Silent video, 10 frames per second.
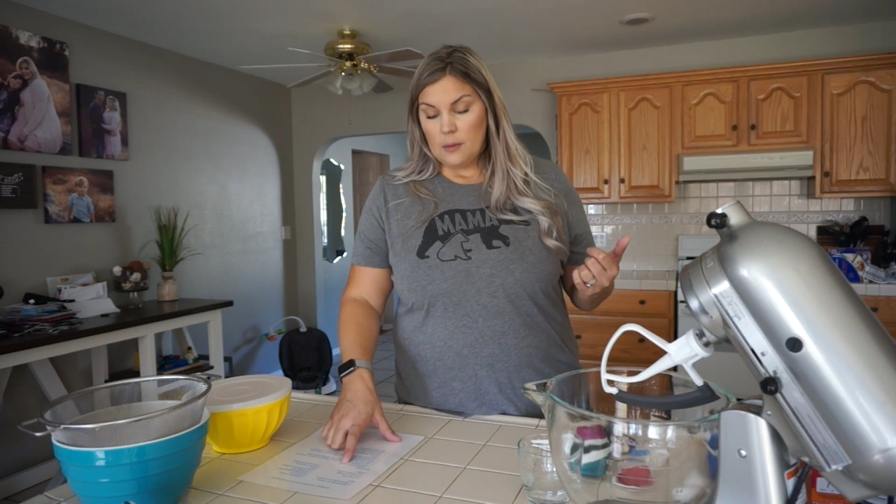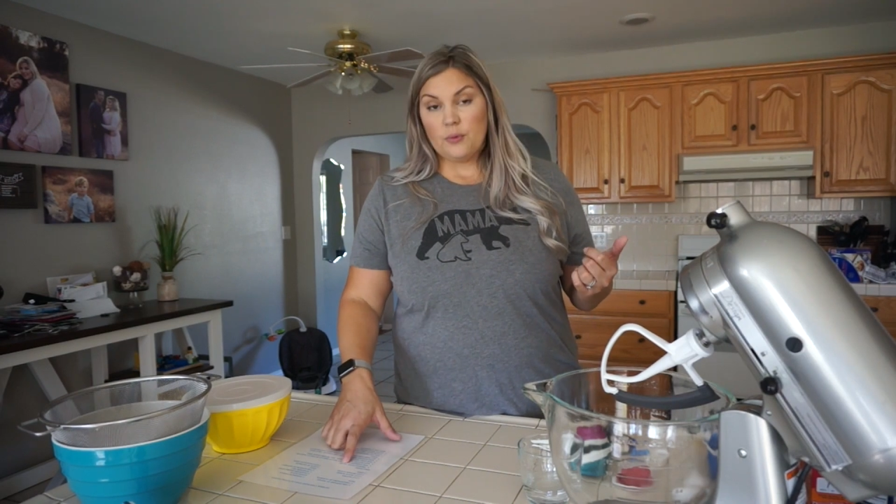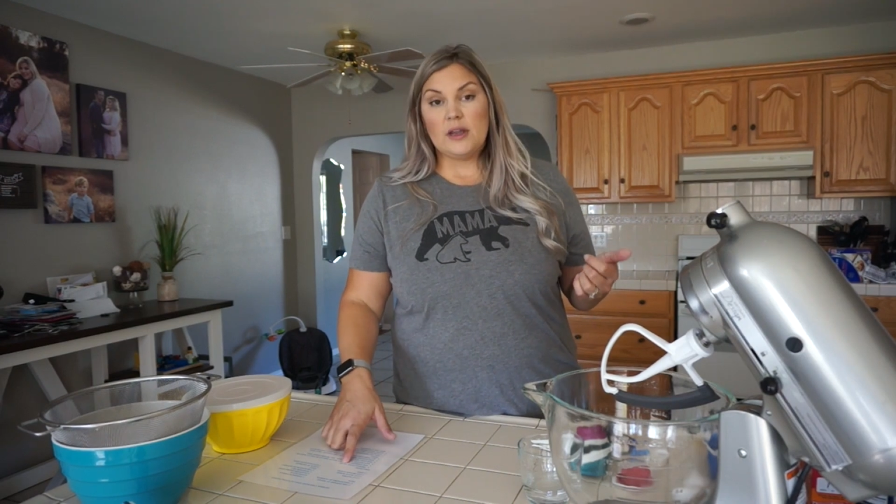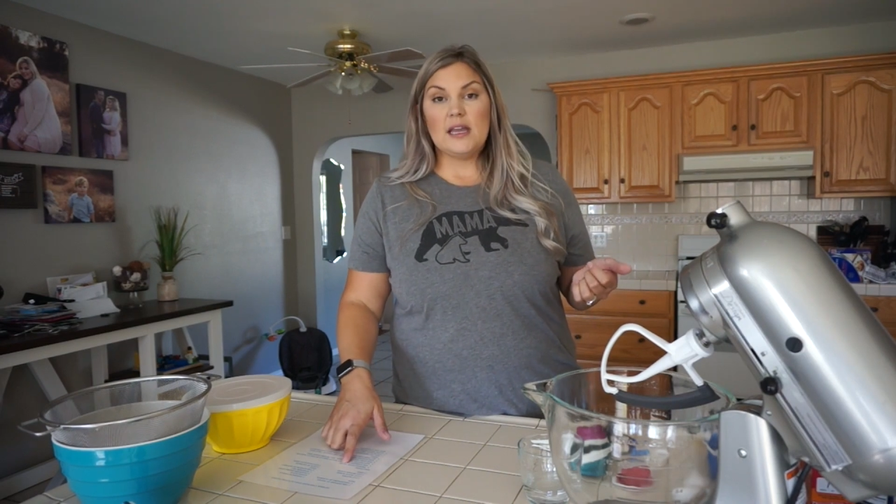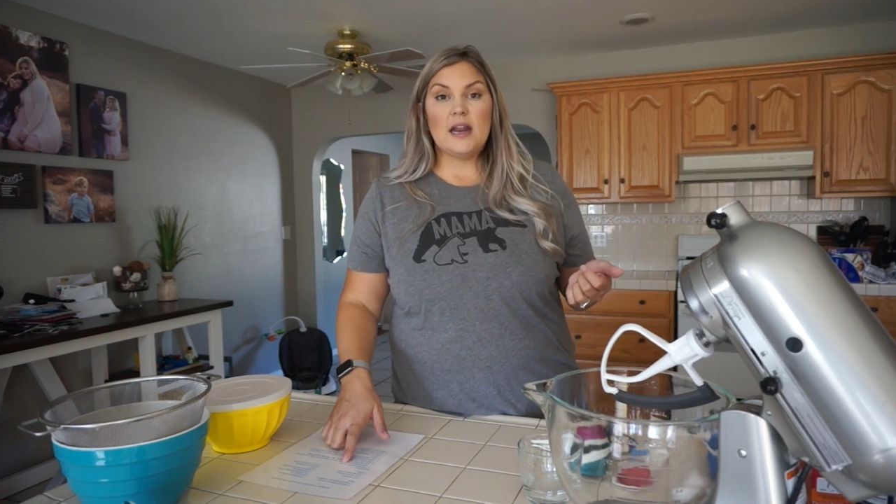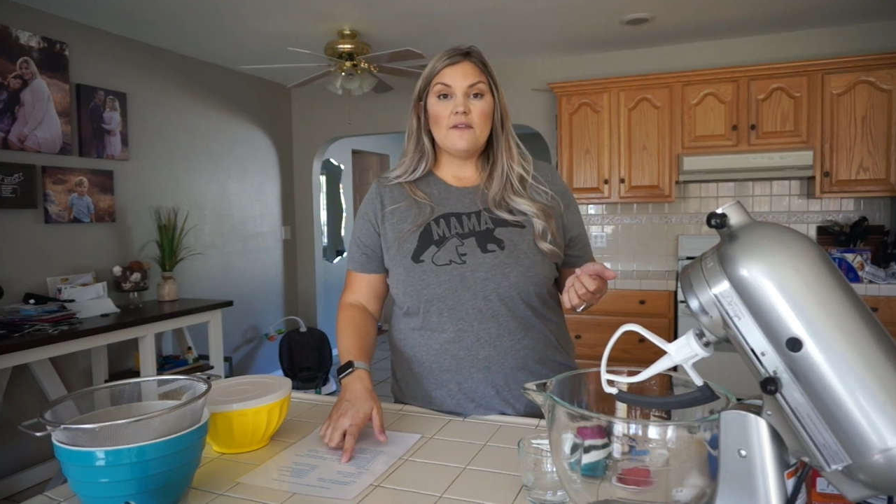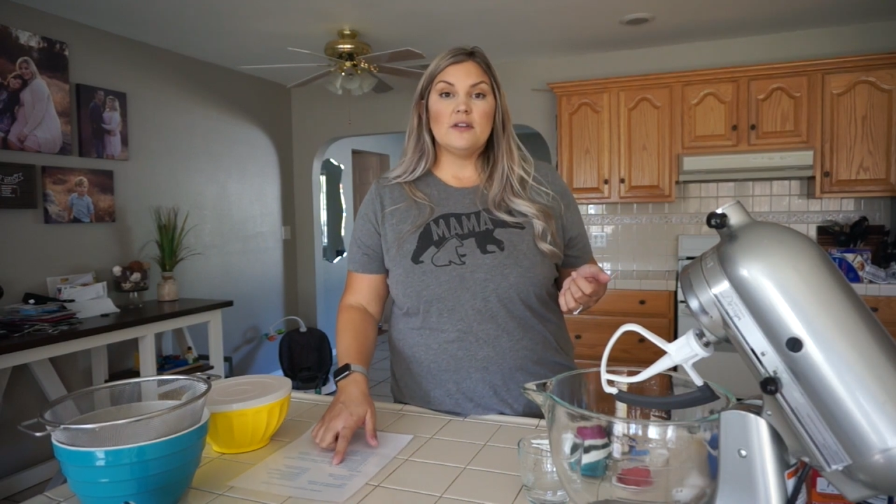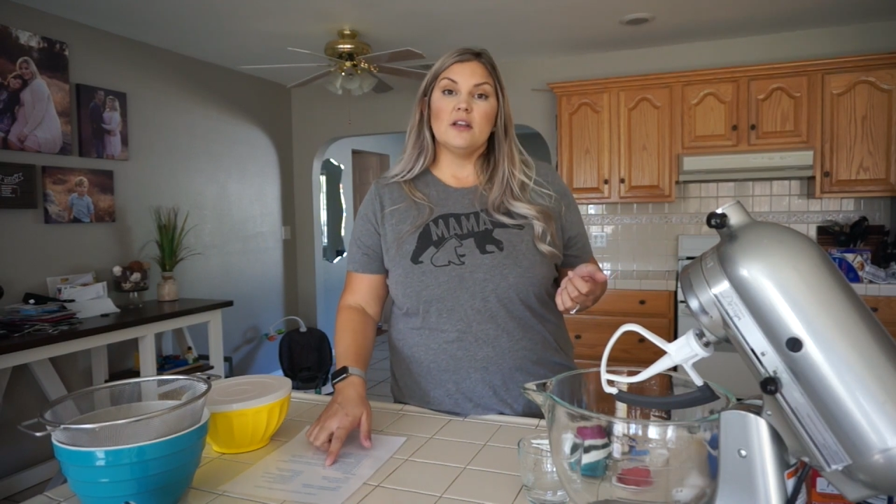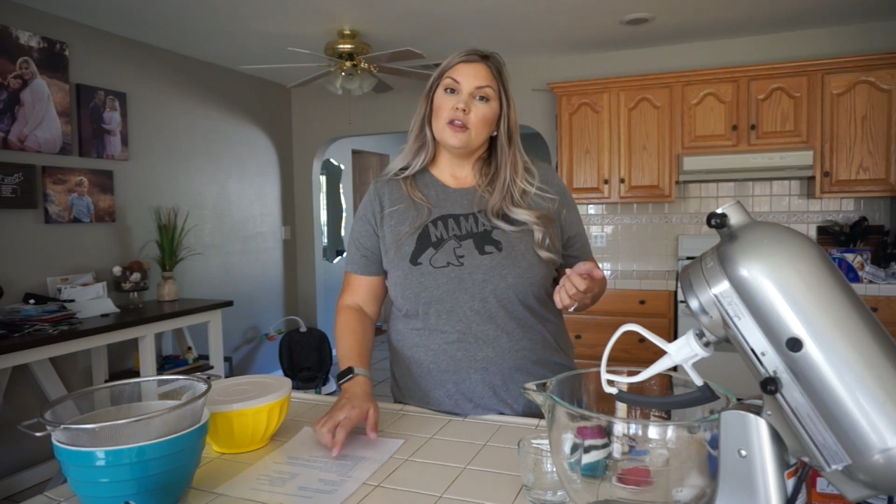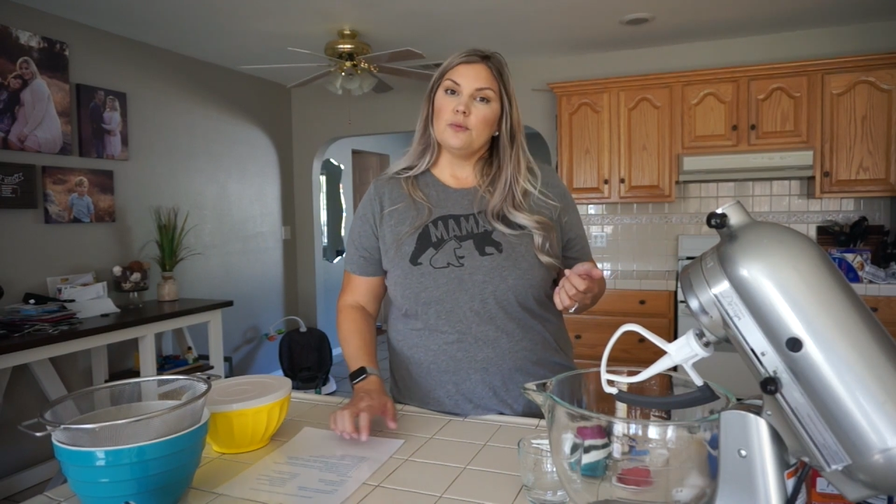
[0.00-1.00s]
preheat
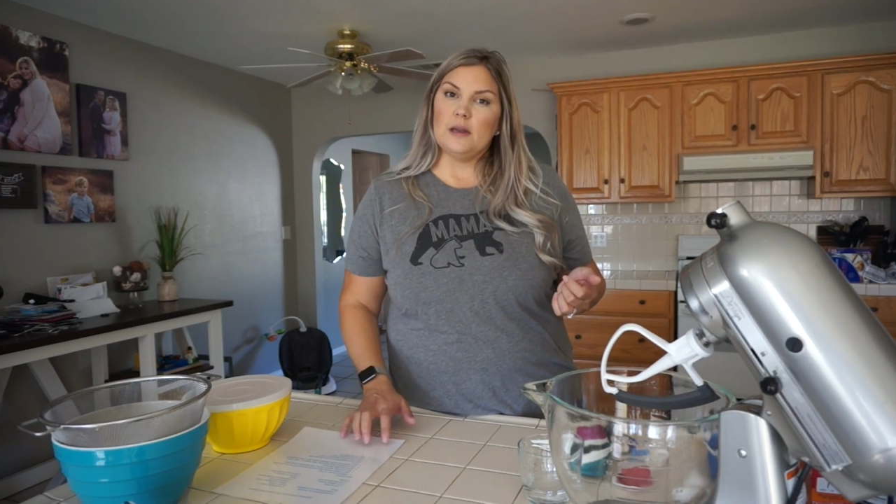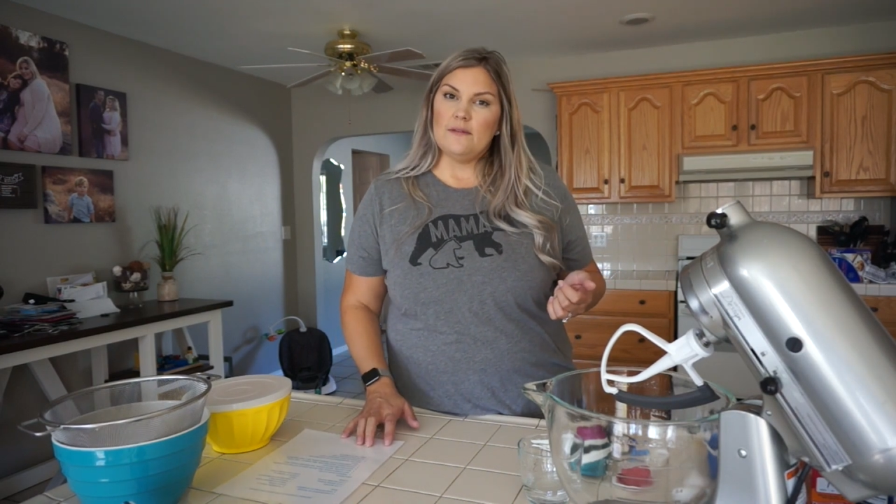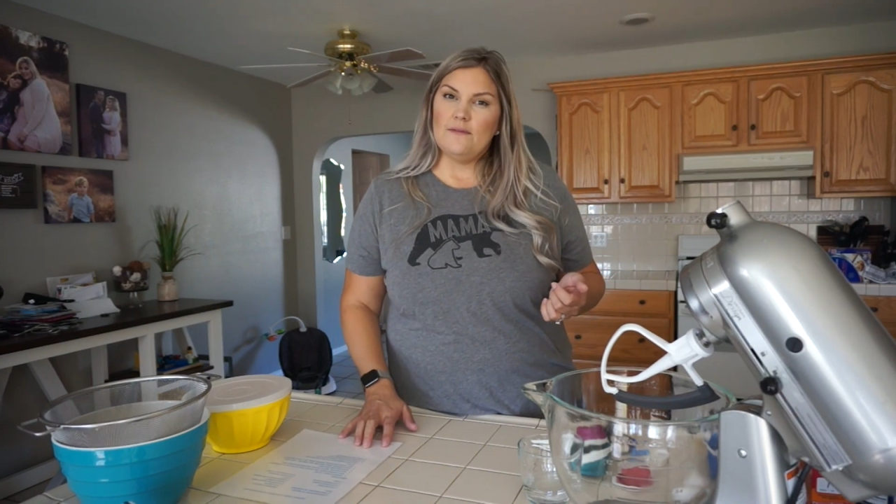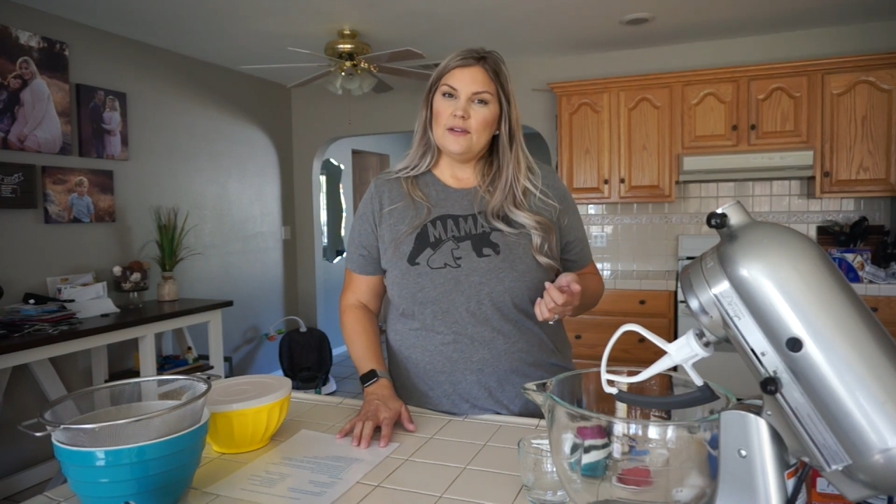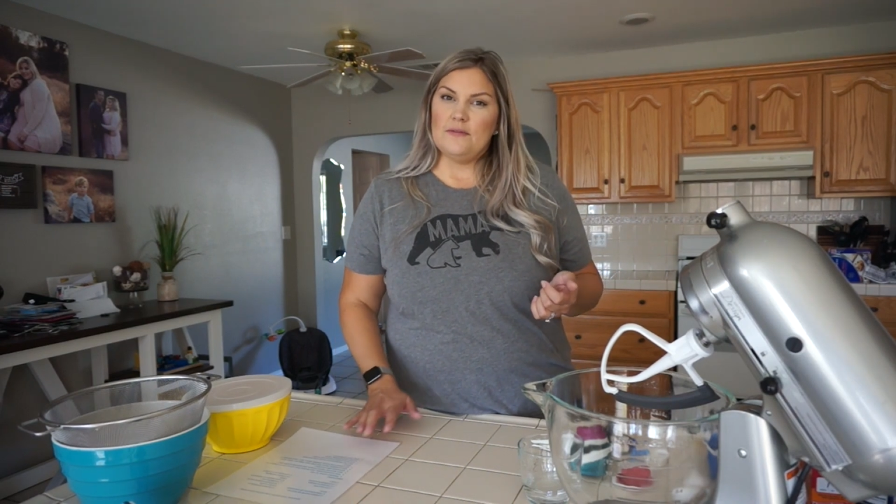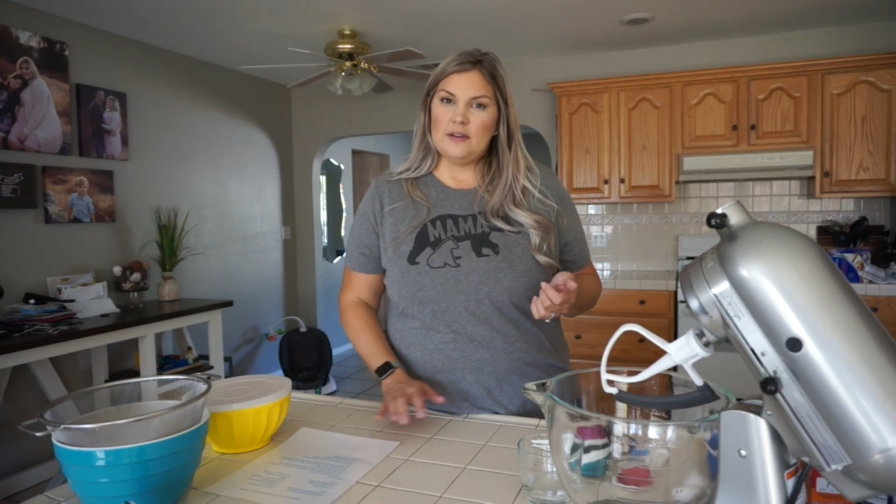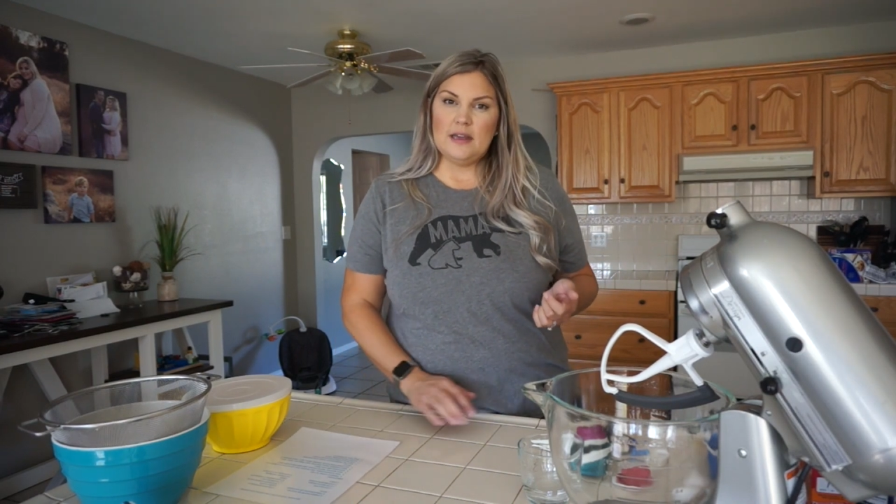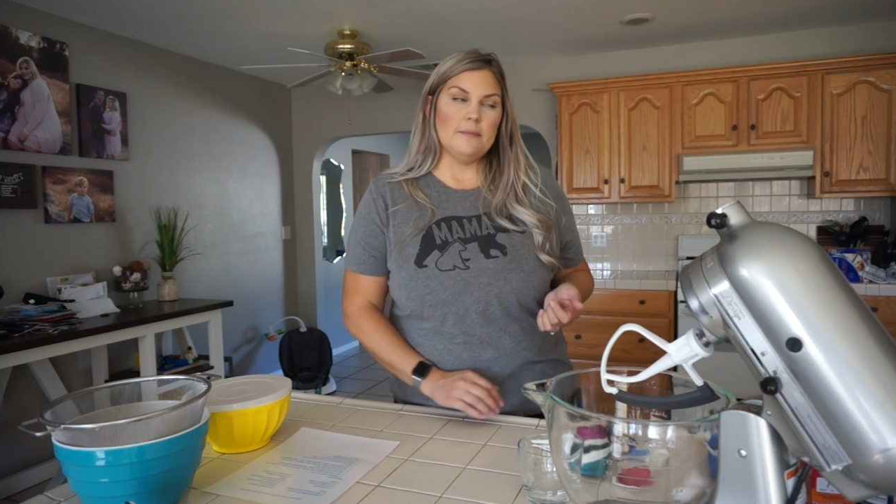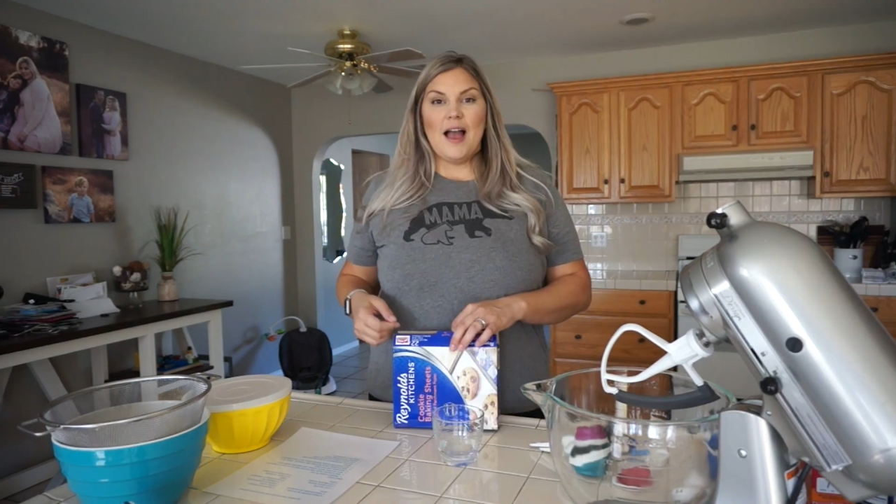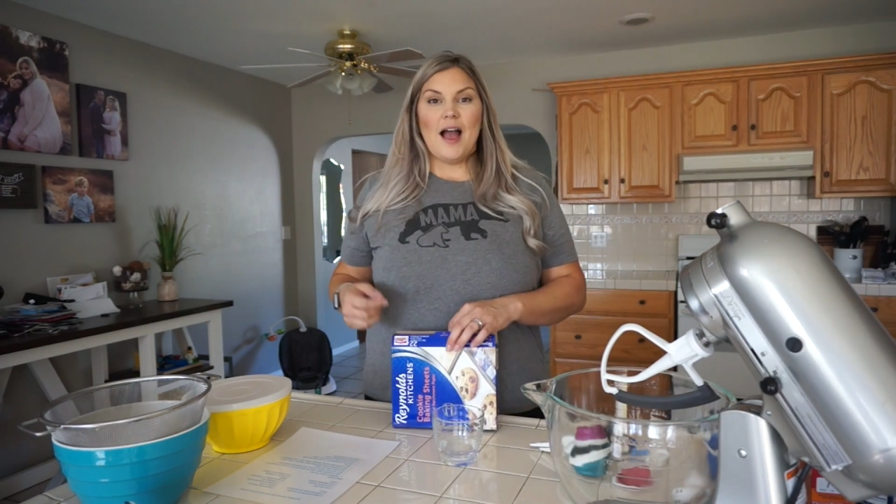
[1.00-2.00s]
oven to
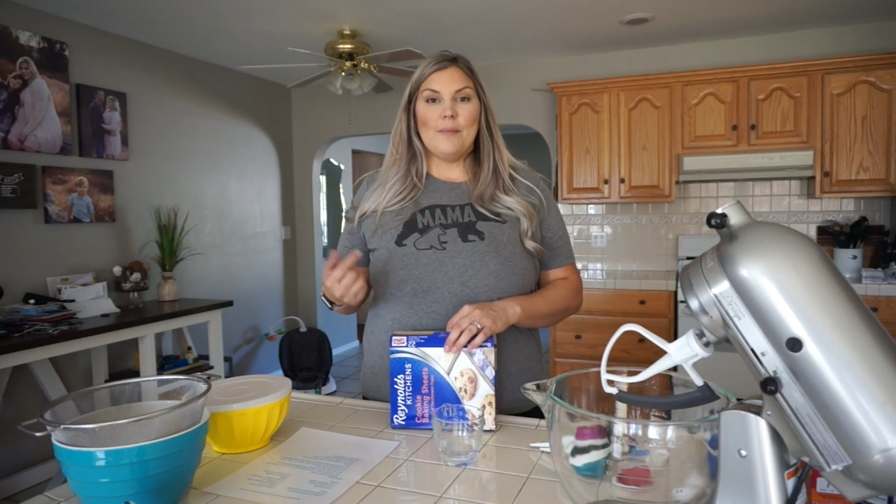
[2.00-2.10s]
350.